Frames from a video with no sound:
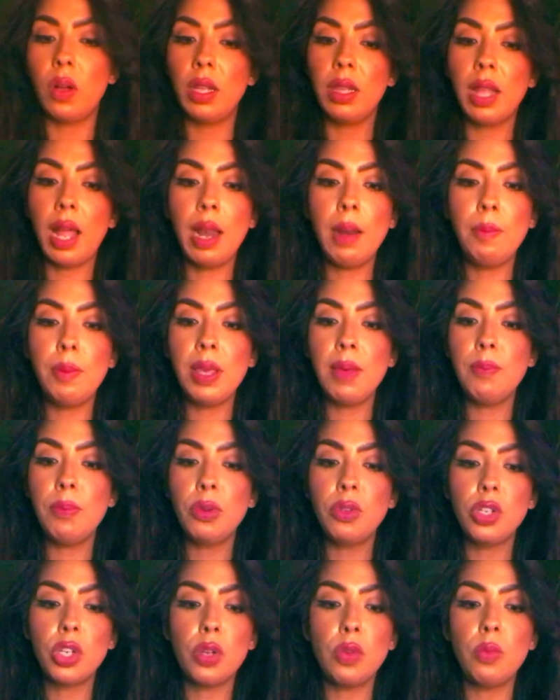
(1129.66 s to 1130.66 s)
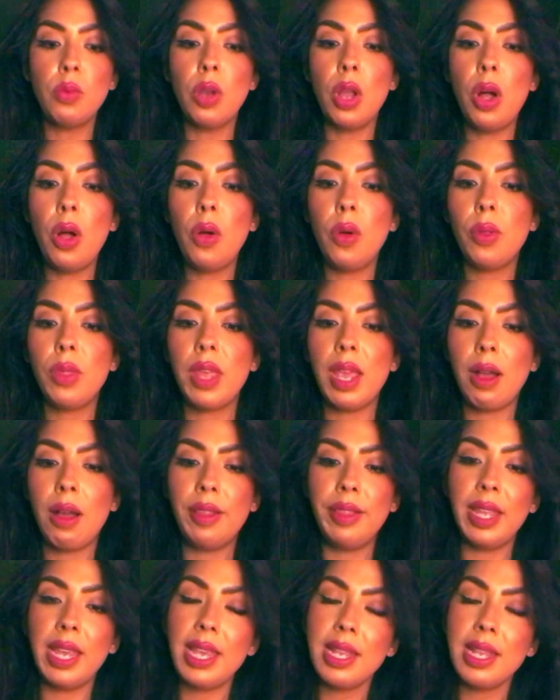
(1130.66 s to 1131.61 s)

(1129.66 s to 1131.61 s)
a lot of people don't know that on the